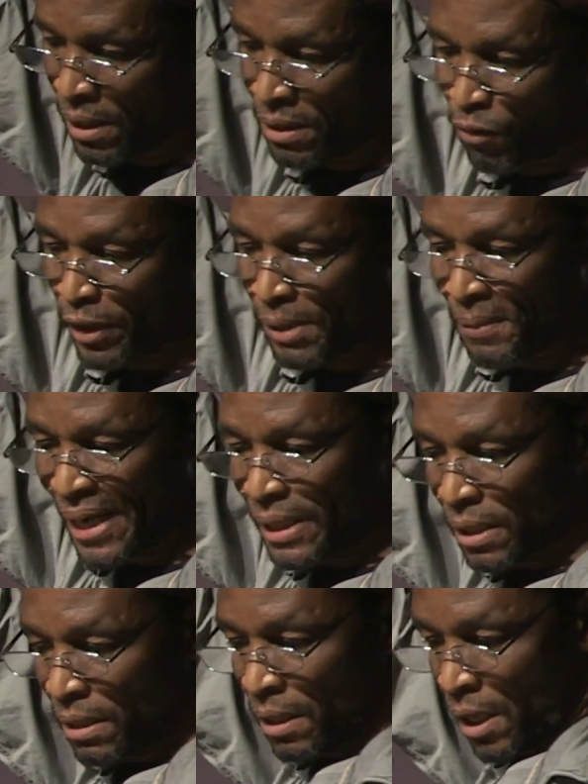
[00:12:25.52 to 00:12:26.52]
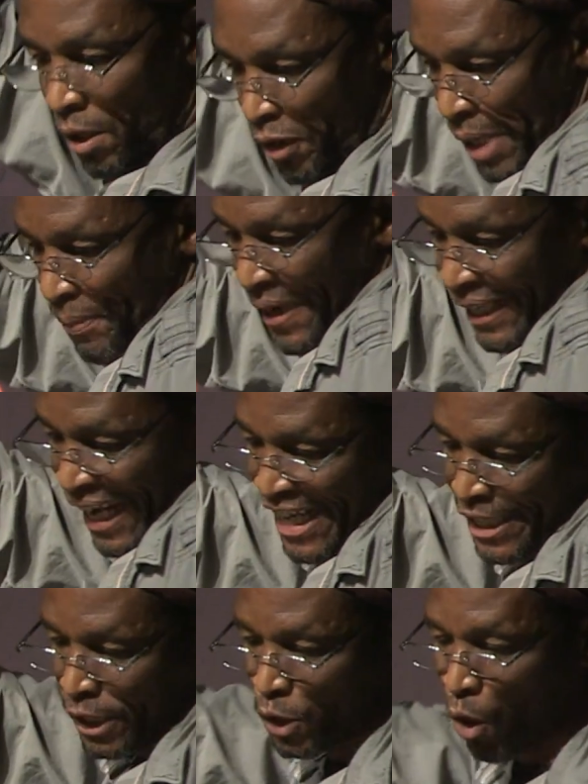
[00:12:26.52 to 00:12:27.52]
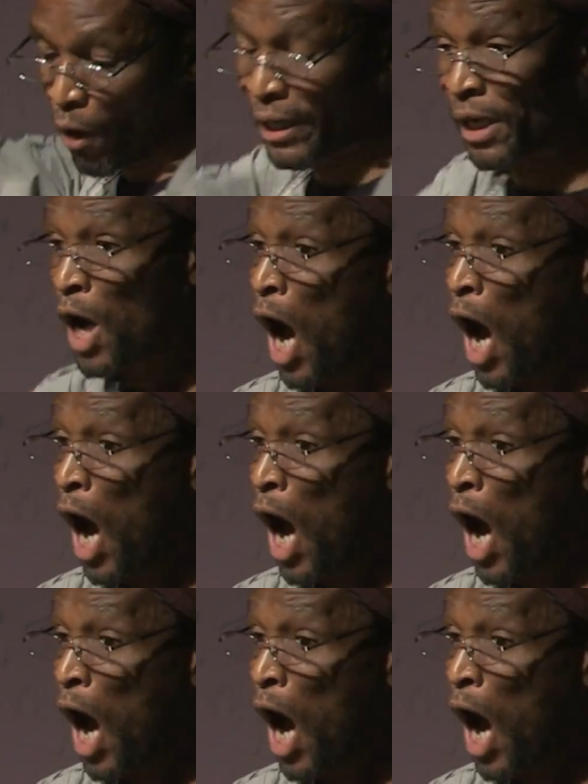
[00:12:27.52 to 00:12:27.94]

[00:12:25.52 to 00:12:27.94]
for the money. Reparation talking.